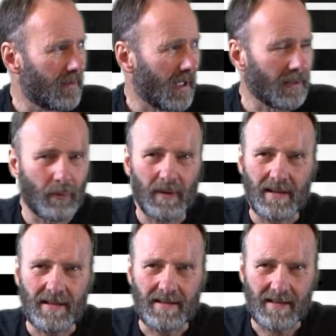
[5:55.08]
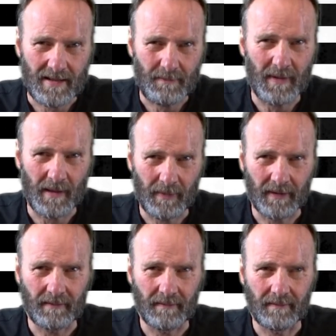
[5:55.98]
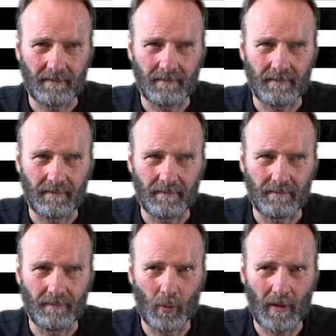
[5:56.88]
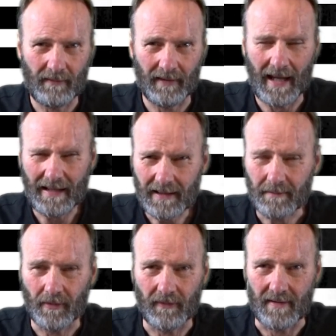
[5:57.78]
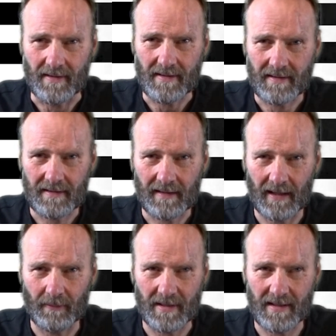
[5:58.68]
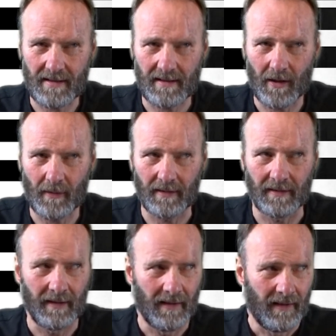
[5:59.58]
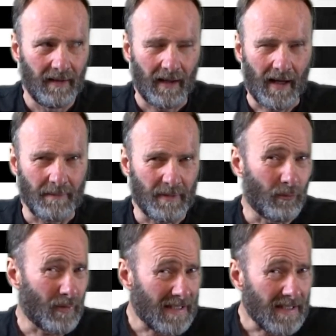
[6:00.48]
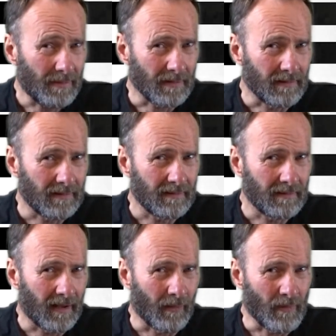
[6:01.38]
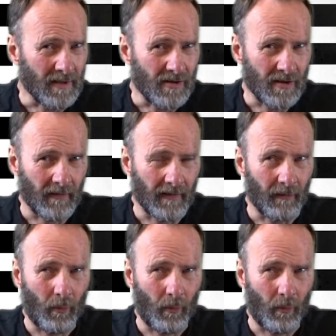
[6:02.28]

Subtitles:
can't we just be a bit more level-headed about this? Can't we sit down and be reasonable with each other?